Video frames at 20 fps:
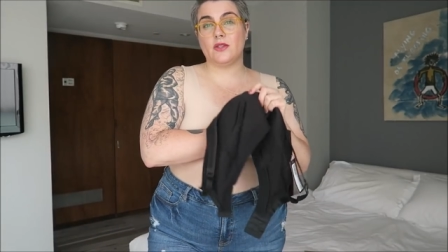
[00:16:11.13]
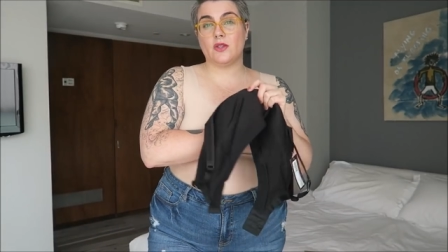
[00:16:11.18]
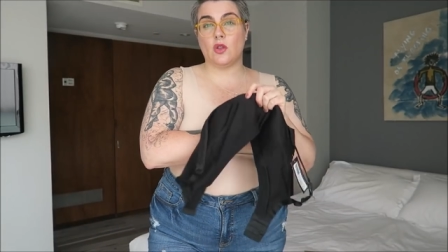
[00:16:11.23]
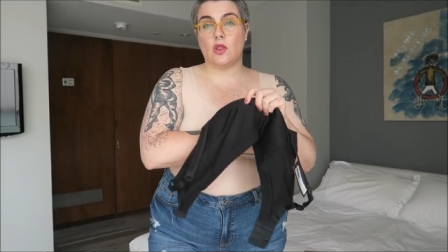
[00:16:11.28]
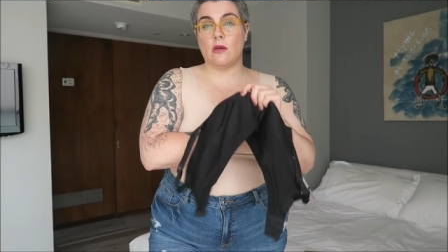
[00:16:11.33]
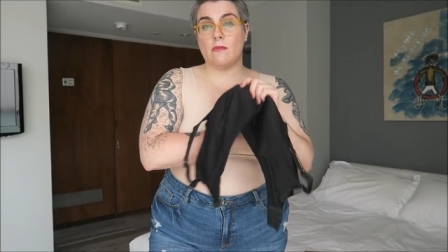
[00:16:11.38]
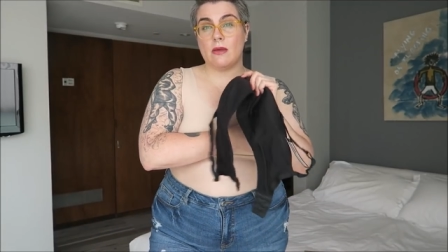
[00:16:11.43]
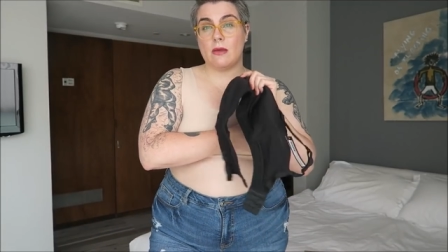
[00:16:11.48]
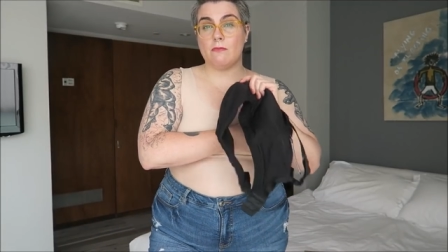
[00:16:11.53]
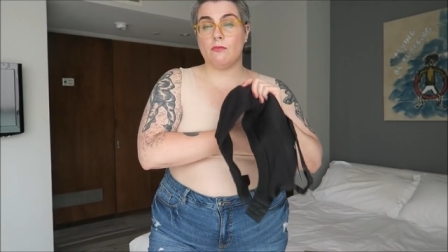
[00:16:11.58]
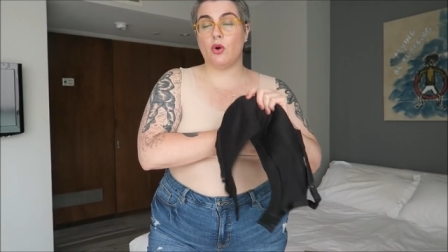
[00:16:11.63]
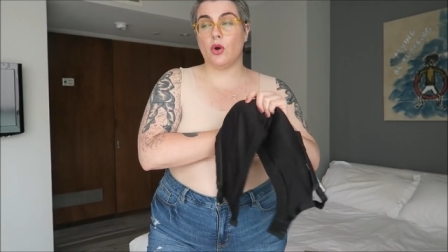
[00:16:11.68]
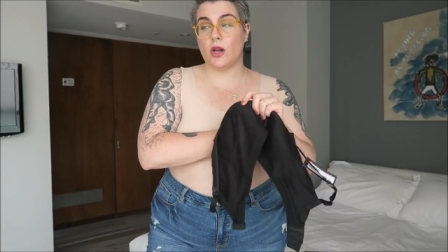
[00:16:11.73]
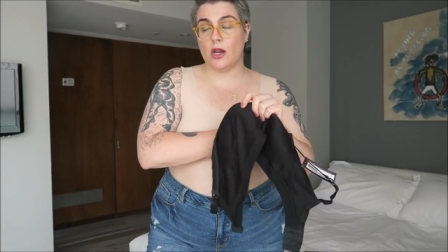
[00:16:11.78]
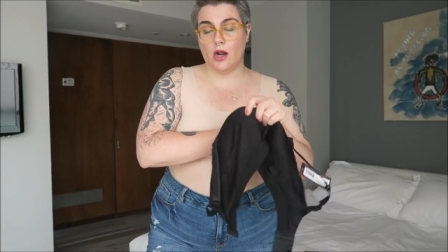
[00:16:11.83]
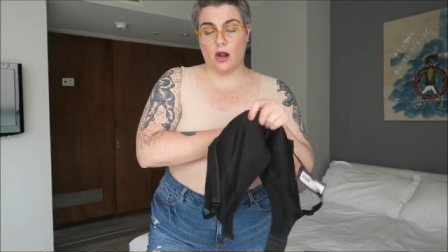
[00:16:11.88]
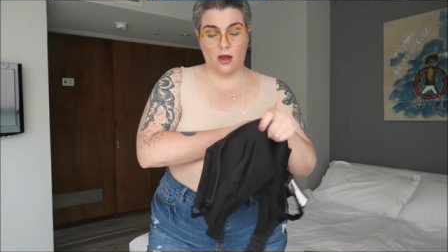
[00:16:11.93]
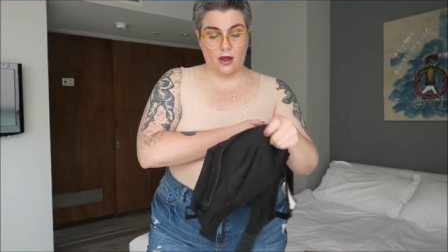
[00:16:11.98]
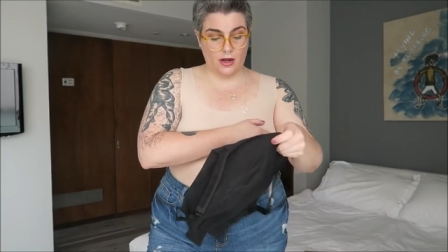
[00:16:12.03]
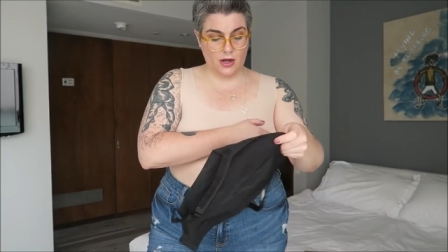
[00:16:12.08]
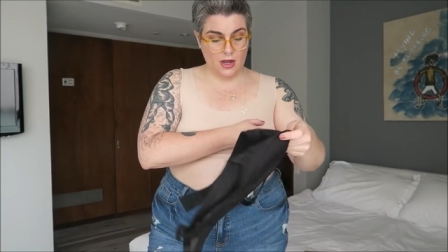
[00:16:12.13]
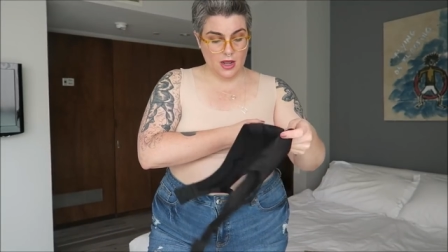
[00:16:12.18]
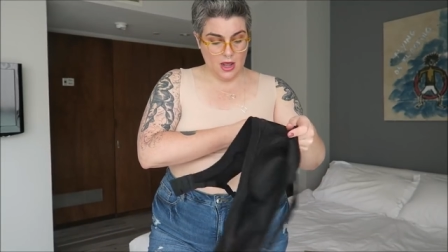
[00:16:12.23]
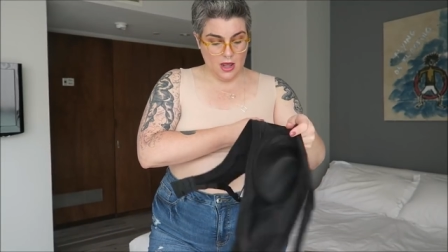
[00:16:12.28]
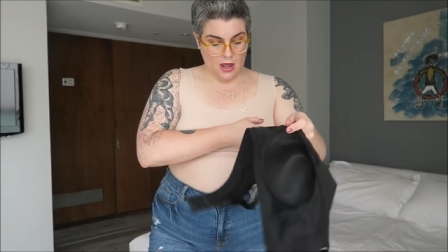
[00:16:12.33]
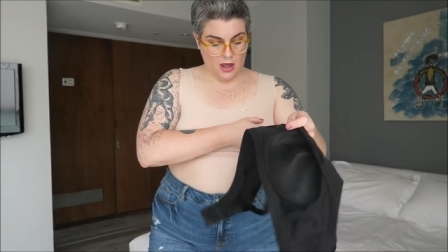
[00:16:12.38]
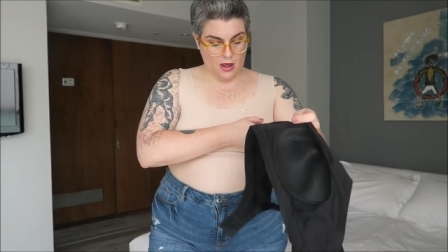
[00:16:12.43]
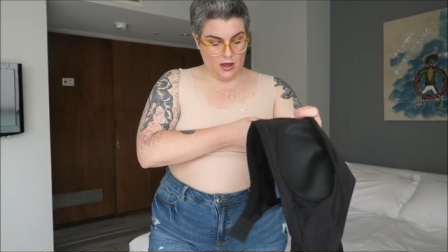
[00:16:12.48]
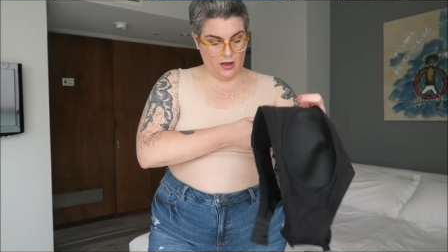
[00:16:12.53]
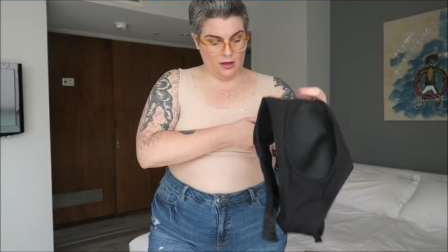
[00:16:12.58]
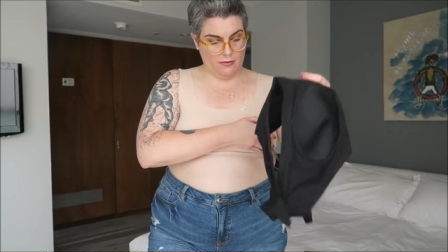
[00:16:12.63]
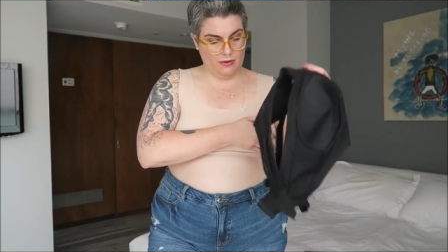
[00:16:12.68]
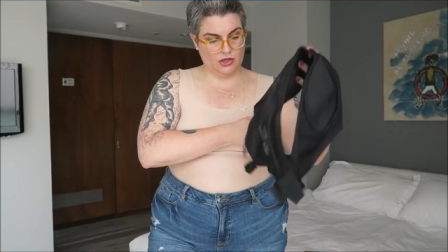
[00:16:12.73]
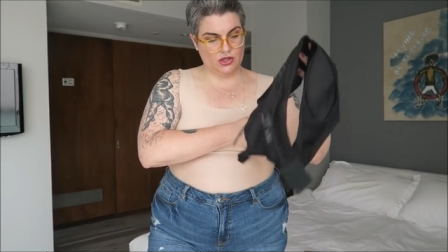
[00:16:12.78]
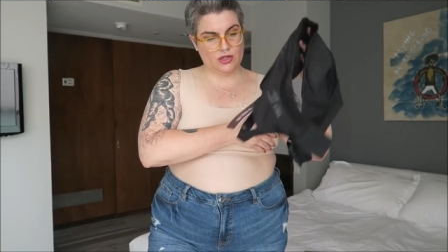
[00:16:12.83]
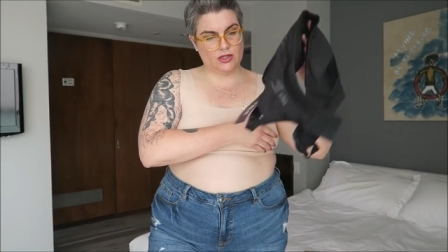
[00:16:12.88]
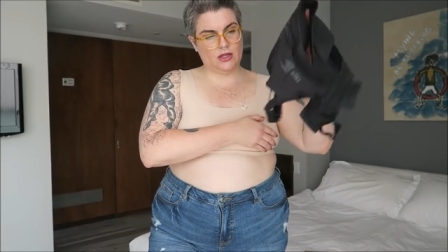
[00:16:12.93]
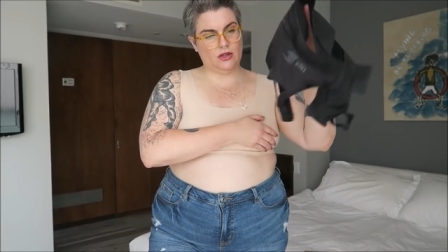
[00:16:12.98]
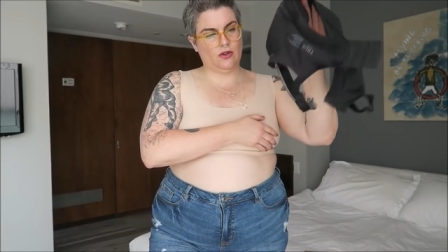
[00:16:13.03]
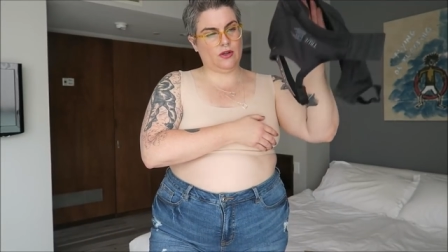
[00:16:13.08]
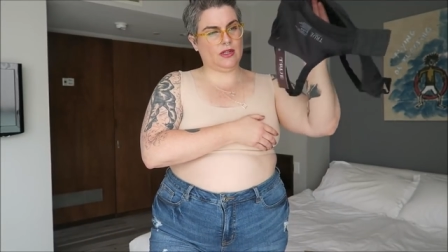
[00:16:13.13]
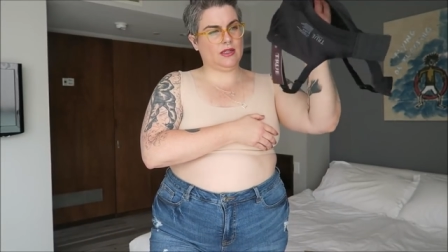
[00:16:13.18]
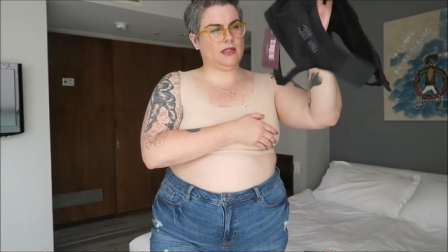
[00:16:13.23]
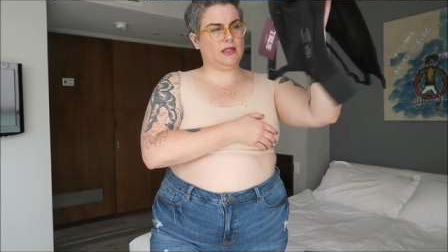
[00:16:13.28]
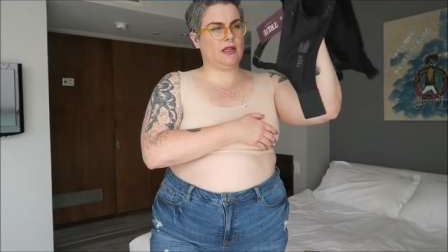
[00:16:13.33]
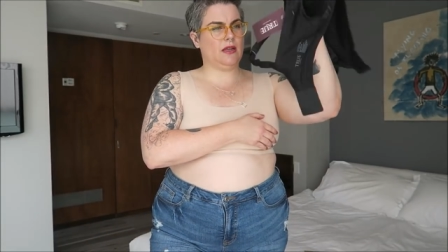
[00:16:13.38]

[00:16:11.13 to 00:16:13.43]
So let me put it on um, and just so you can